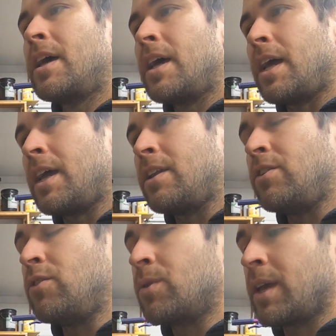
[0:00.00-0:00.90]
And
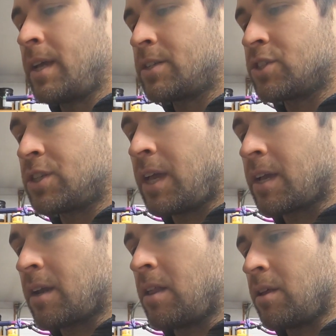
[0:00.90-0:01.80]
you can't just take
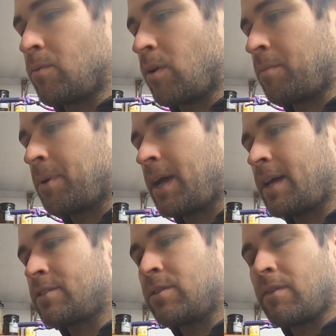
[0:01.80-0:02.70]
it all in one
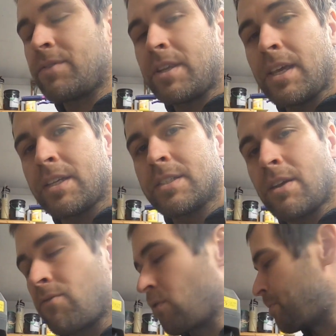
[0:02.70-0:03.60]
pass. You have to take
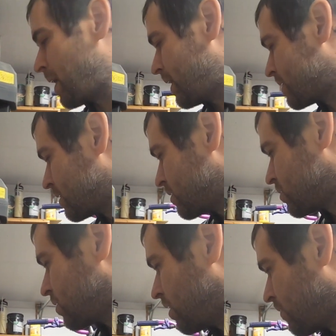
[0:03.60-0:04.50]
several passes,
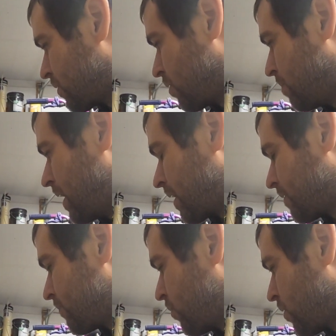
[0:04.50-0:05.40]
so you have to go back
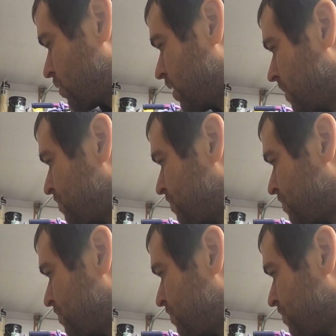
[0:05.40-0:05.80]
and forth.